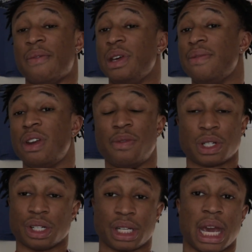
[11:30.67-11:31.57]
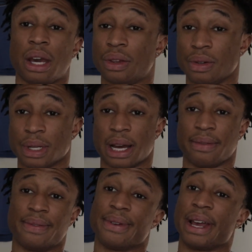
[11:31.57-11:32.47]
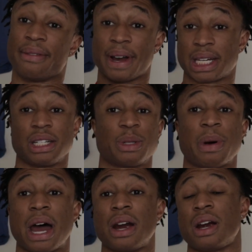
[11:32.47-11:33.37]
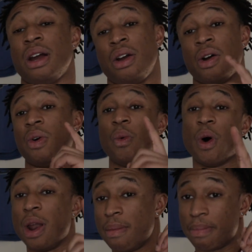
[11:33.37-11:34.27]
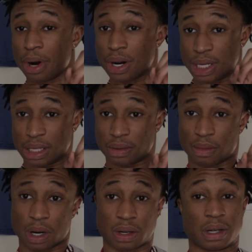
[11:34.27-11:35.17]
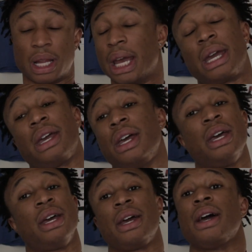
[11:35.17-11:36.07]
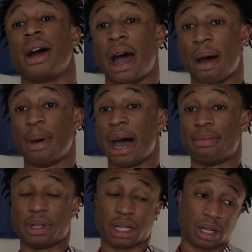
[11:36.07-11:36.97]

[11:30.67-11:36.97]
Even if it's just getting through life. Like if I can inspire one person, bro, like I'm happy.